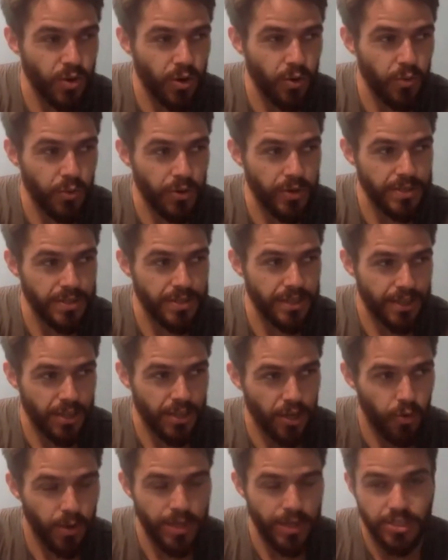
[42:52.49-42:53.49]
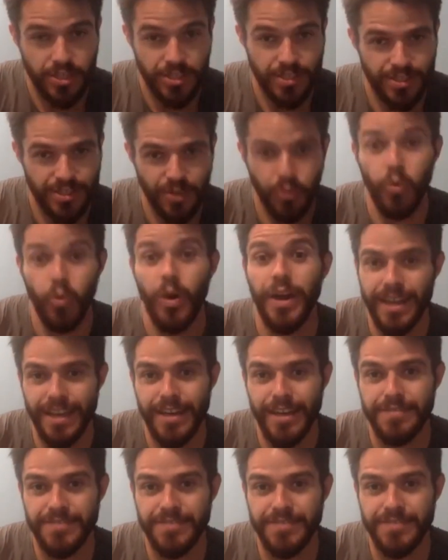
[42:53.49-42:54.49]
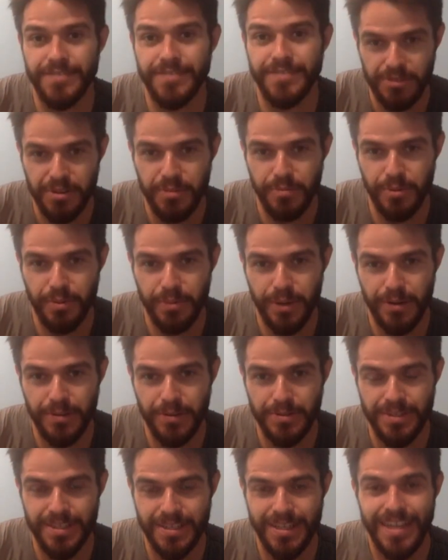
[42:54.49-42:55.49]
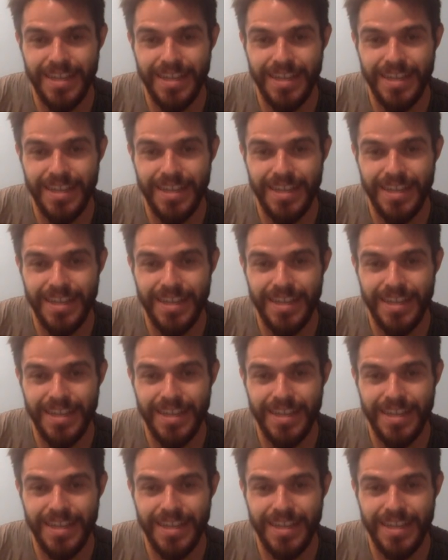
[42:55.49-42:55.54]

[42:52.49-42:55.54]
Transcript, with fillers: whereas like the questions, the what ifs that you can yeah. propose